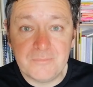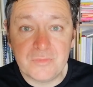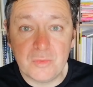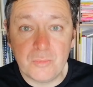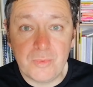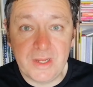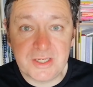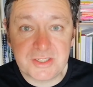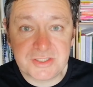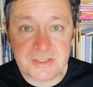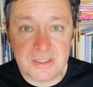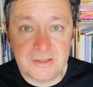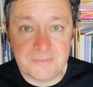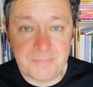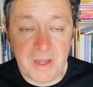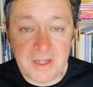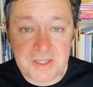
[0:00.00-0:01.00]
which
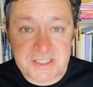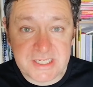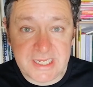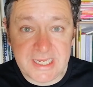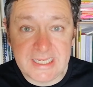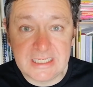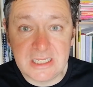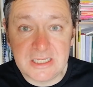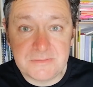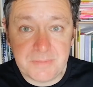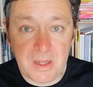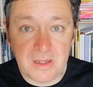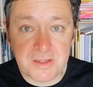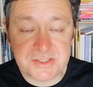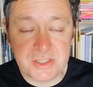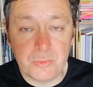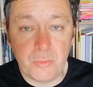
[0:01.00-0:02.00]
parts in England,
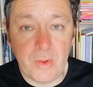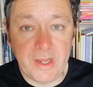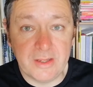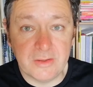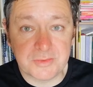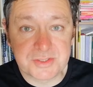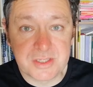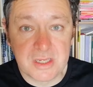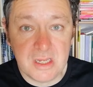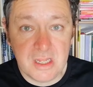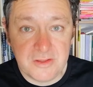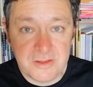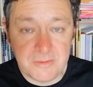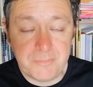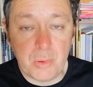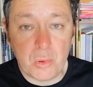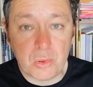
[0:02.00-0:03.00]
parts in Wales,
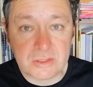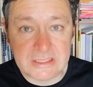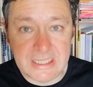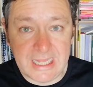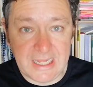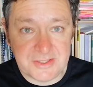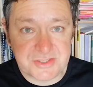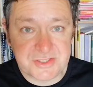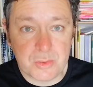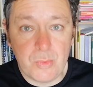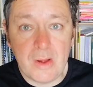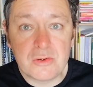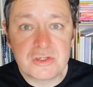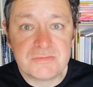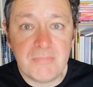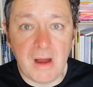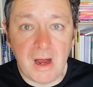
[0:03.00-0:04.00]
the borderlands, the
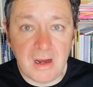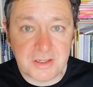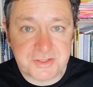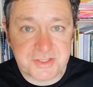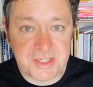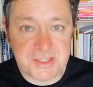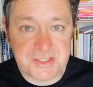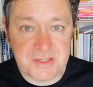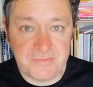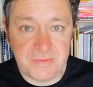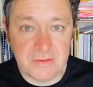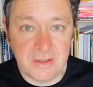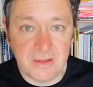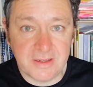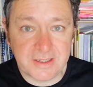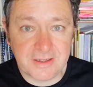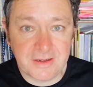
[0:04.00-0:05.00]
Welsh marches, if you
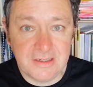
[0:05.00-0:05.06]
like.